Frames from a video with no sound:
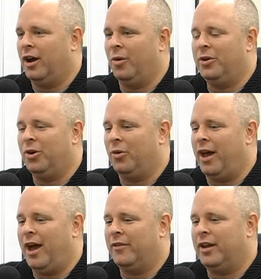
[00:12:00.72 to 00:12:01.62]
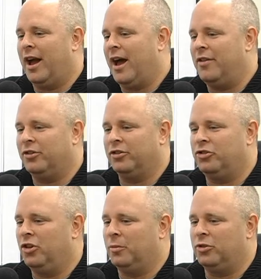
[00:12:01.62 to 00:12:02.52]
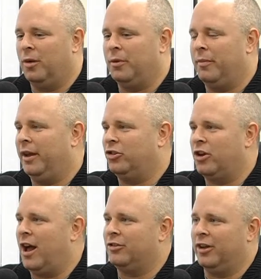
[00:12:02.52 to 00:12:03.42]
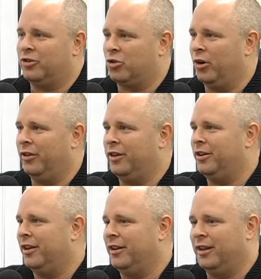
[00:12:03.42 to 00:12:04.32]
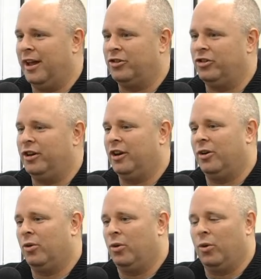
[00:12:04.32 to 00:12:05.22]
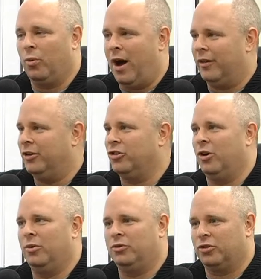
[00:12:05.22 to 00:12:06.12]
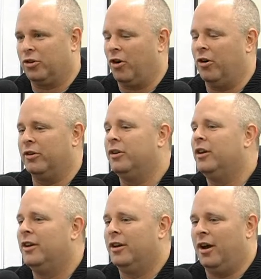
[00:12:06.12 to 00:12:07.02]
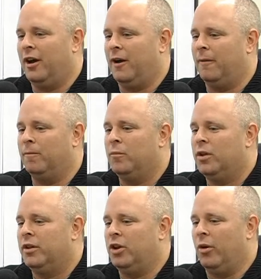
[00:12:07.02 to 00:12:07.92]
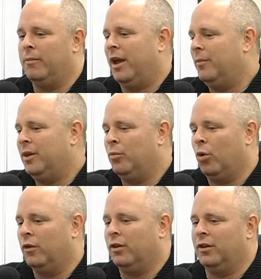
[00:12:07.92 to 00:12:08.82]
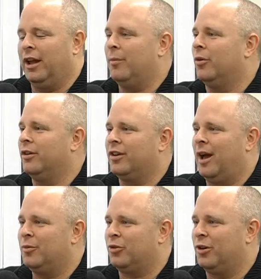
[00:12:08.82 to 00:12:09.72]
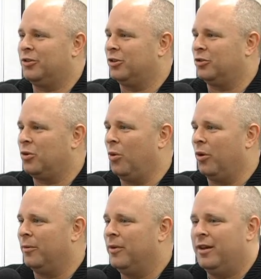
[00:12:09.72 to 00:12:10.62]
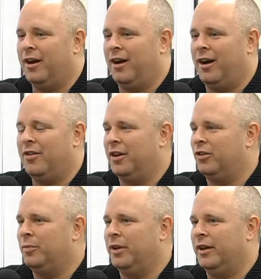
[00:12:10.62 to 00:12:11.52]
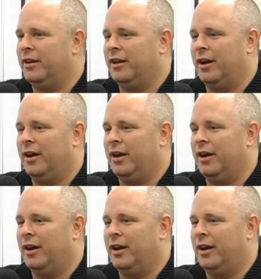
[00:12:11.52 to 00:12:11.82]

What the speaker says: we don't have a guy that just jumps up and makes shots like Troy Lee did last year, or Wally Jones or Carden. It may be more of a labor at times for us to score than it's been